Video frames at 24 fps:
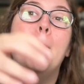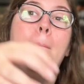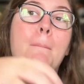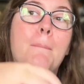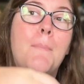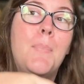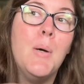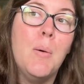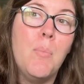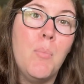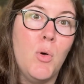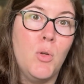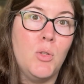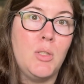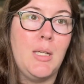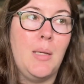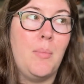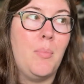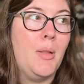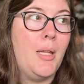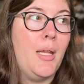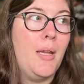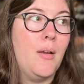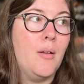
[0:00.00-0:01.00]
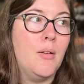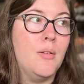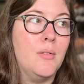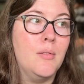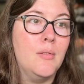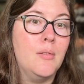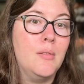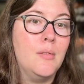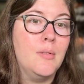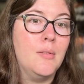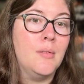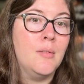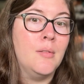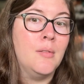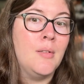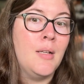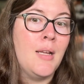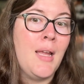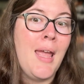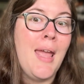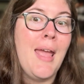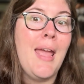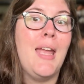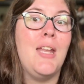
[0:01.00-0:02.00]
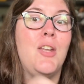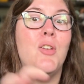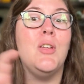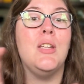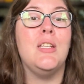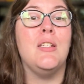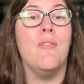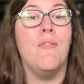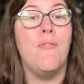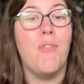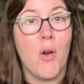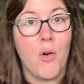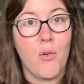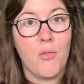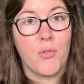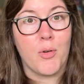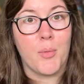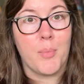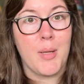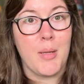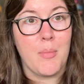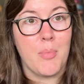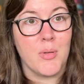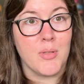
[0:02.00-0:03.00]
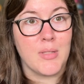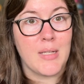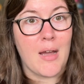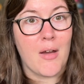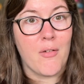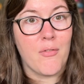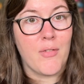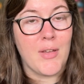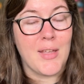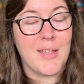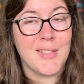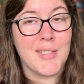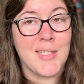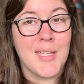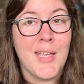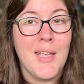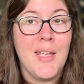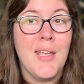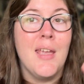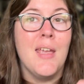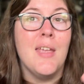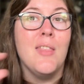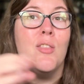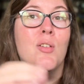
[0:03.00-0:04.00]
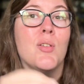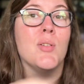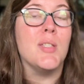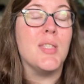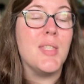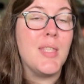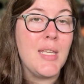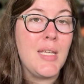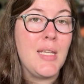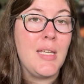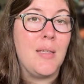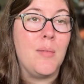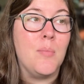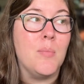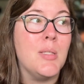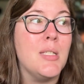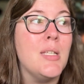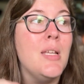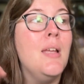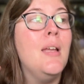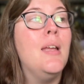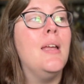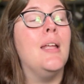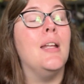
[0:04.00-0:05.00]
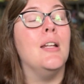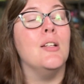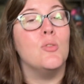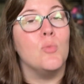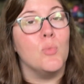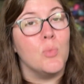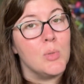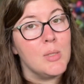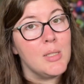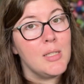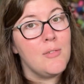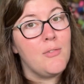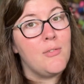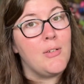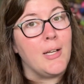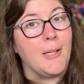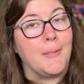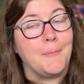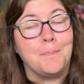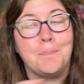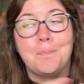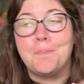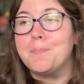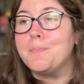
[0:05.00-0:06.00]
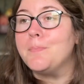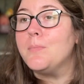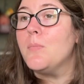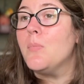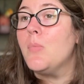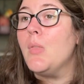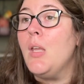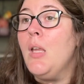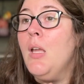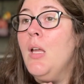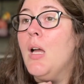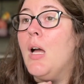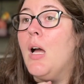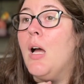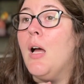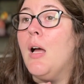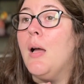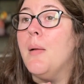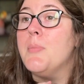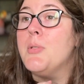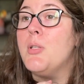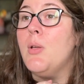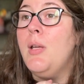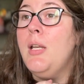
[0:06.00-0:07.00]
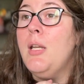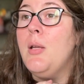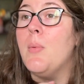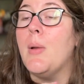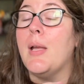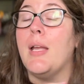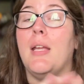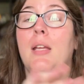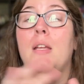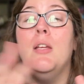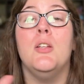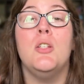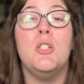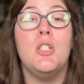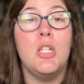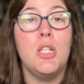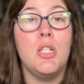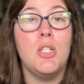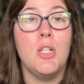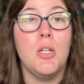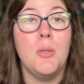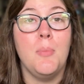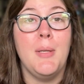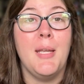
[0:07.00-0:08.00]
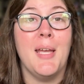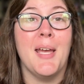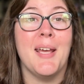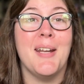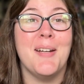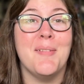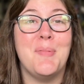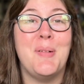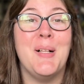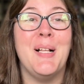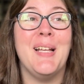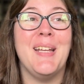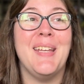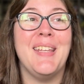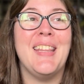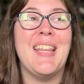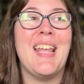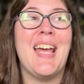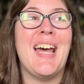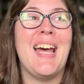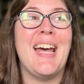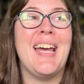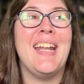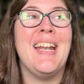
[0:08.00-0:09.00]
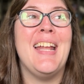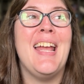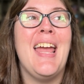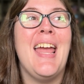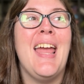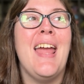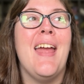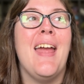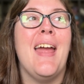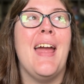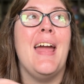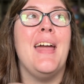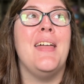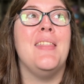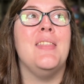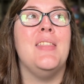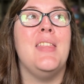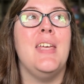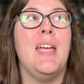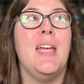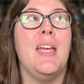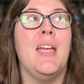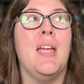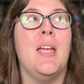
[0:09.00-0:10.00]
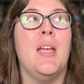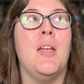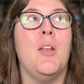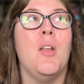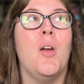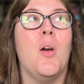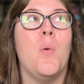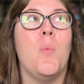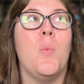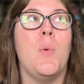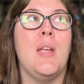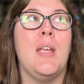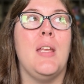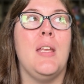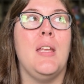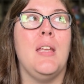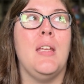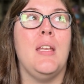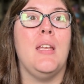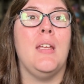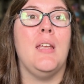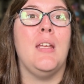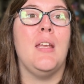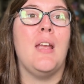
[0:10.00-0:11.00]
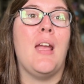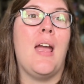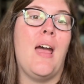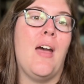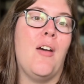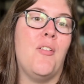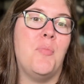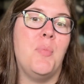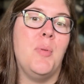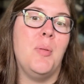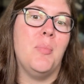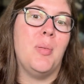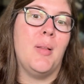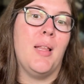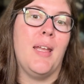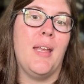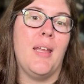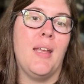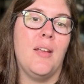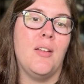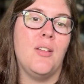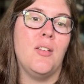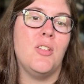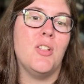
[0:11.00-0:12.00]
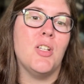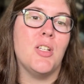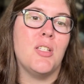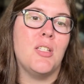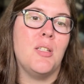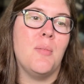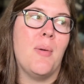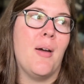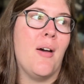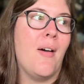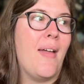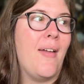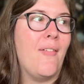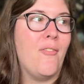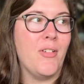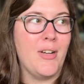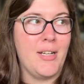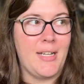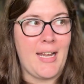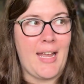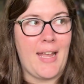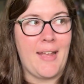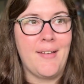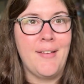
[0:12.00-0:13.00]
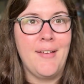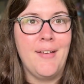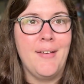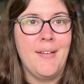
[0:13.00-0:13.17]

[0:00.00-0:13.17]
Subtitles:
but multiplayer. And you get to vote for people's outfits, and there's themes, and it's really fun. So anyway, she showed me how to play that, and then we have been playing just about every day